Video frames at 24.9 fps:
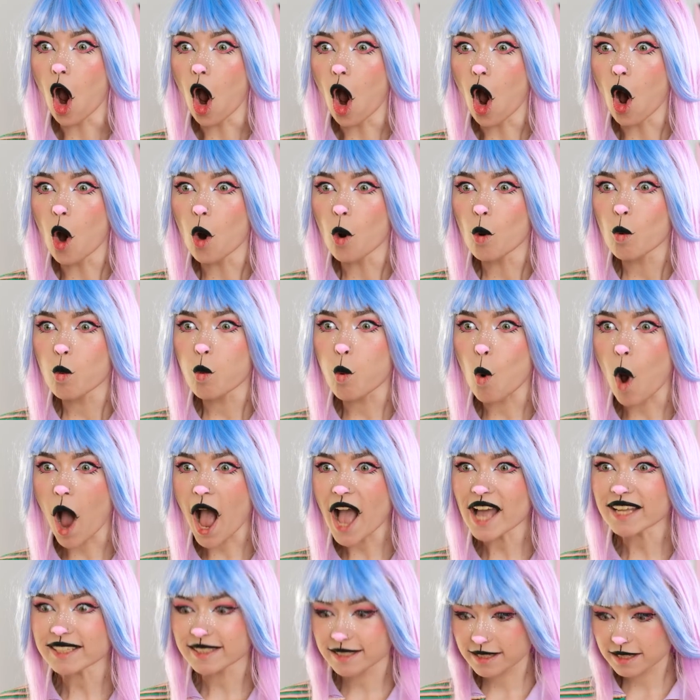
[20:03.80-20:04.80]

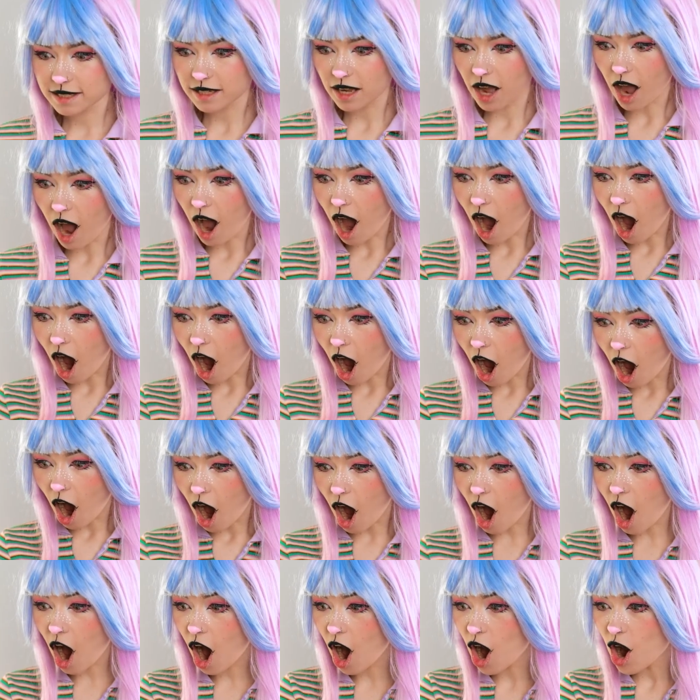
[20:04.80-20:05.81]
Wow! Gimme
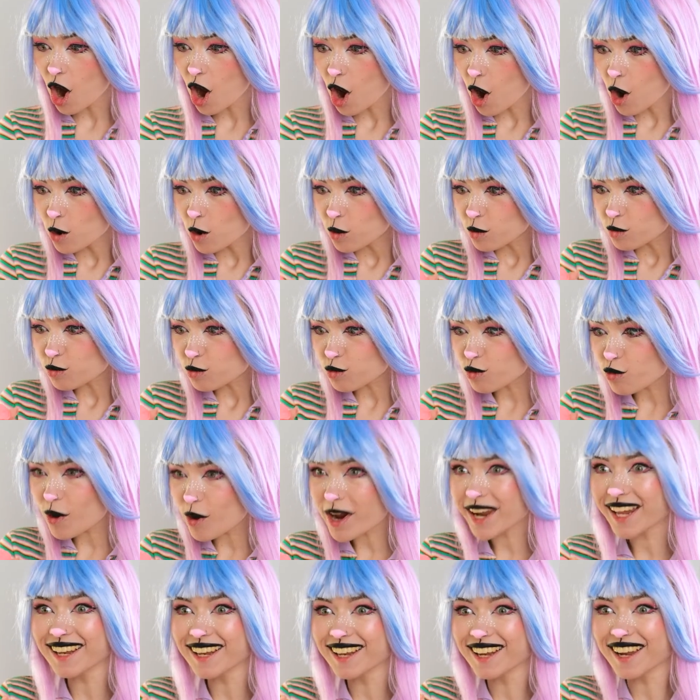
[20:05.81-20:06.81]
that! So
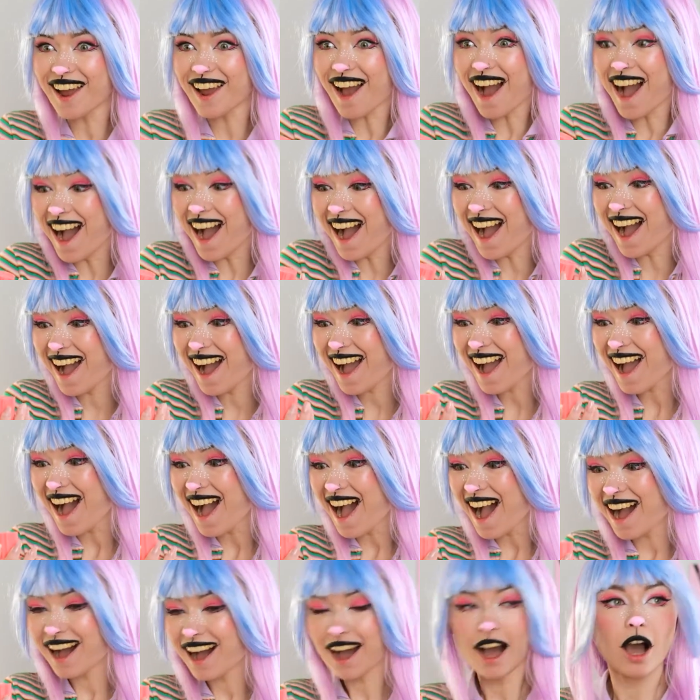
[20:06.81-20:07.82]
cool!
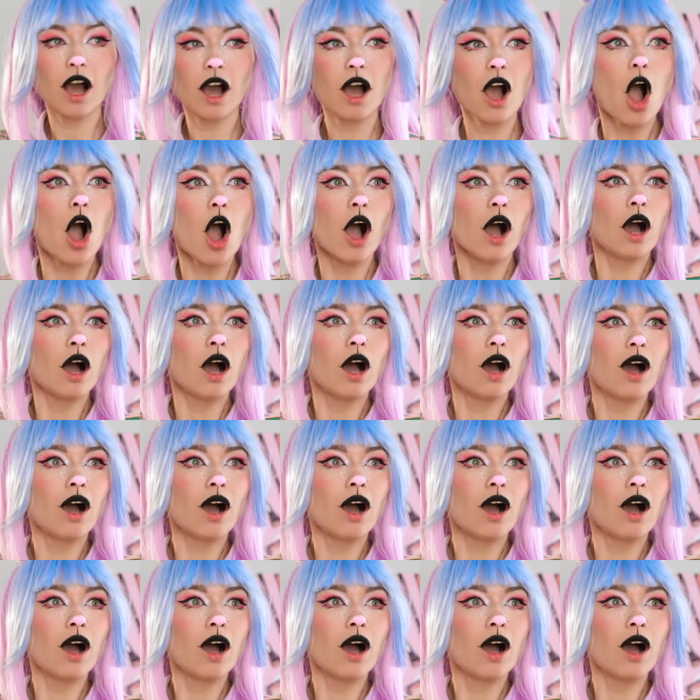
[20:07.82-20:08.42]
Huh?